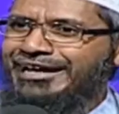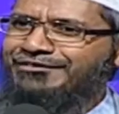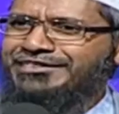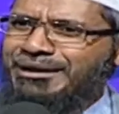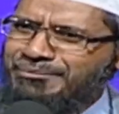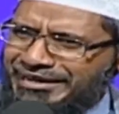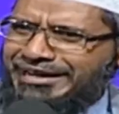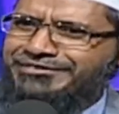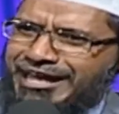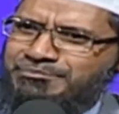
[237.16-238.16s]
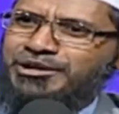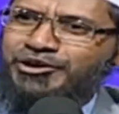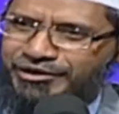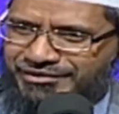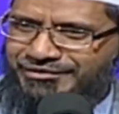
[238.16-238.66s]
even the Americans can be
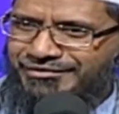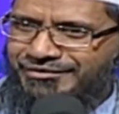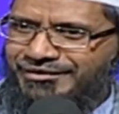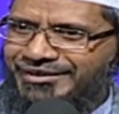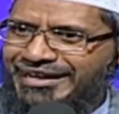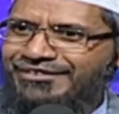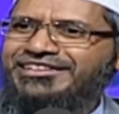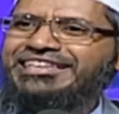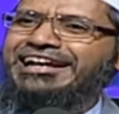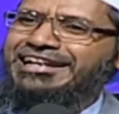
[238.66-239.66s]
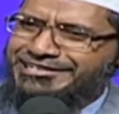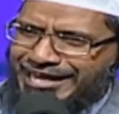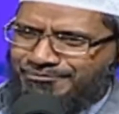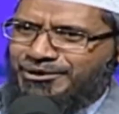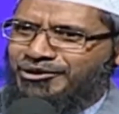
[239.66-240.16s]
good. Even the English
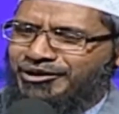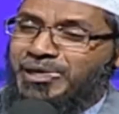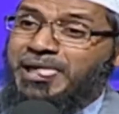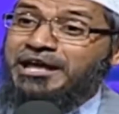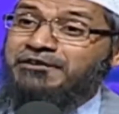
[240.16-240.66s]
can be good.